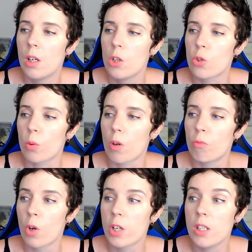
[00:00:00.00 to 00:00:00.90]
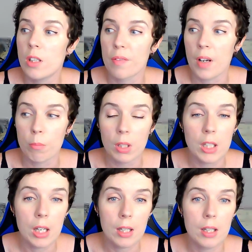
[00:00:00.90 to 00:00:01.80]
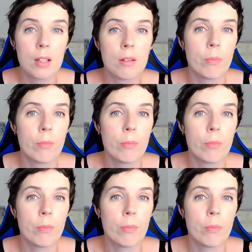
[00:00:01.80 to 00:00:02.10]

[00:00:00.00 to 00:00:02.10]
So we've got run in the family here,